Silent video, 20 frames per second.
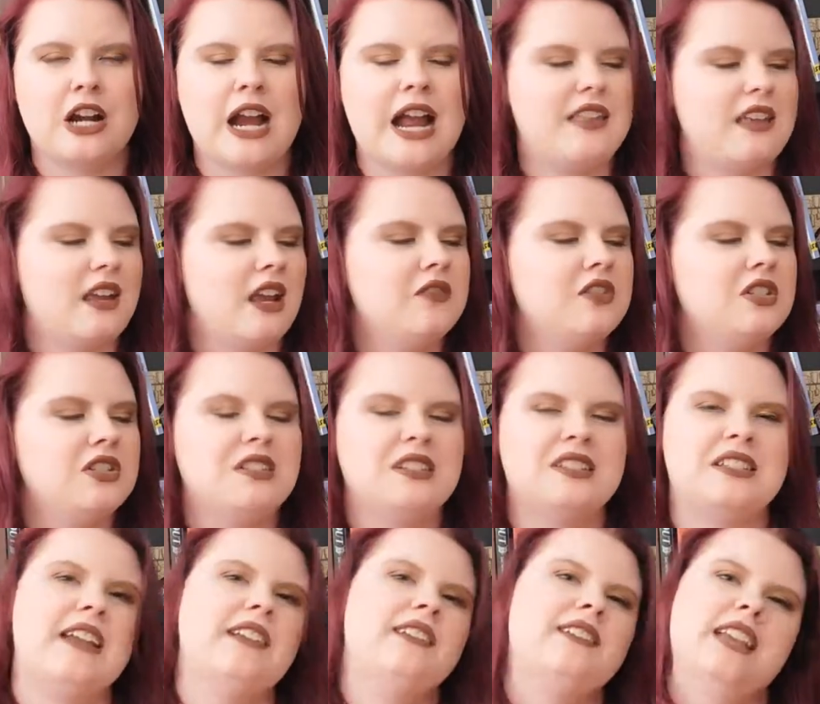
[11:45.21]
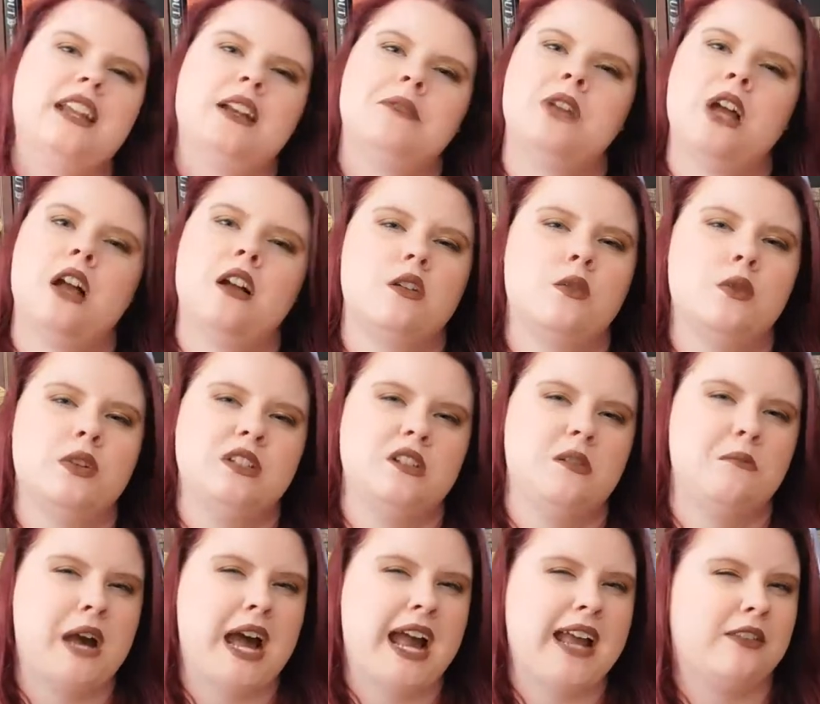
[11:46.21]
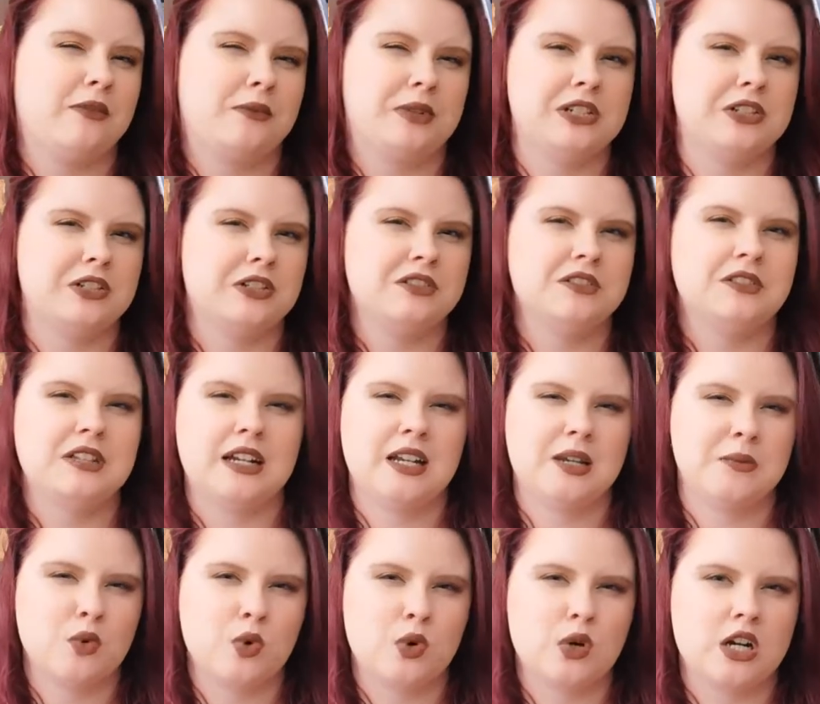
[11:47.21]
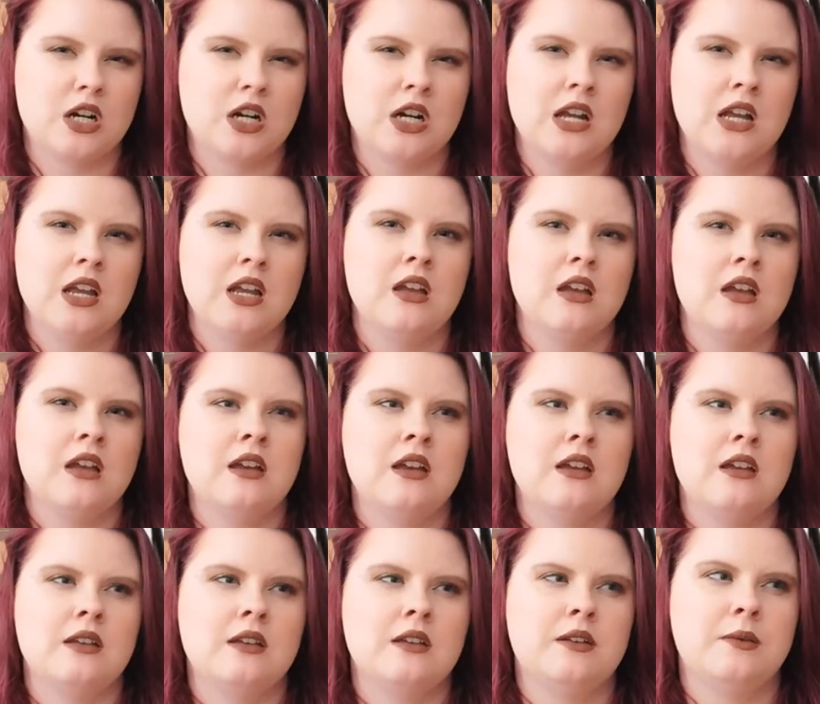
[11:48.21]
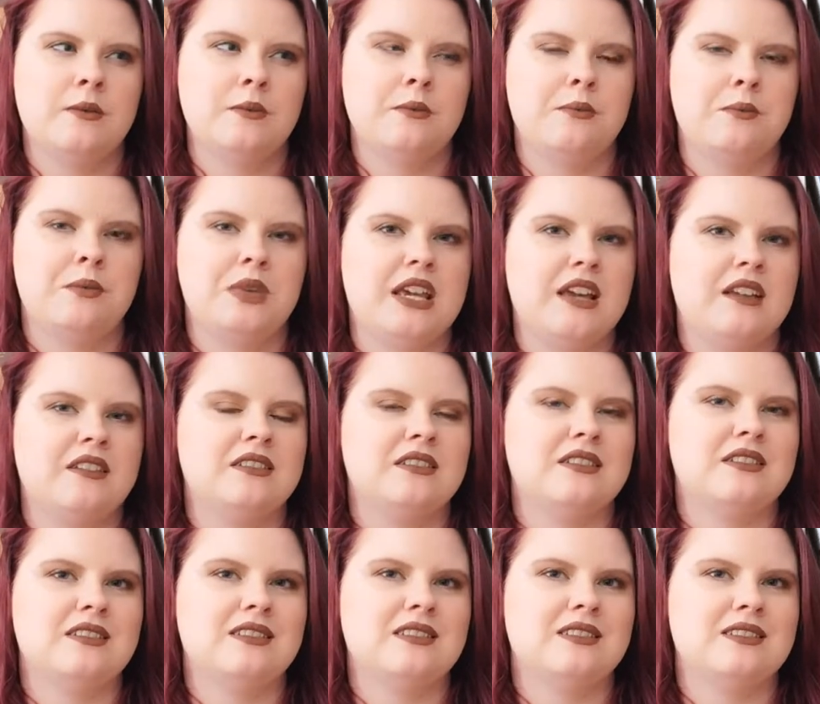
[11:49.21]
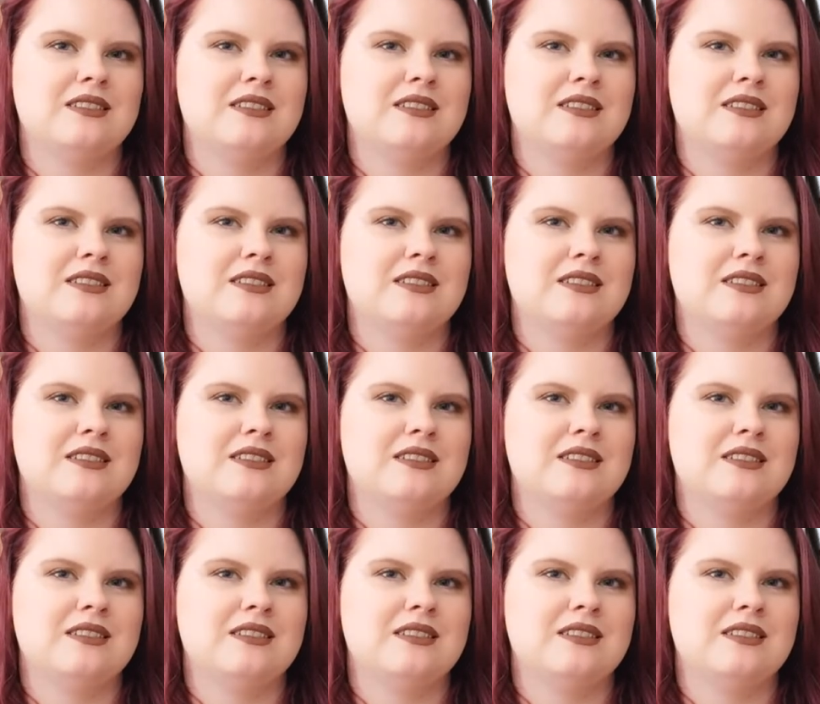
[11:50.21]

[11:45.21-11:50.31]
I think I've just decided that I'm not going to buy thrillers anymore because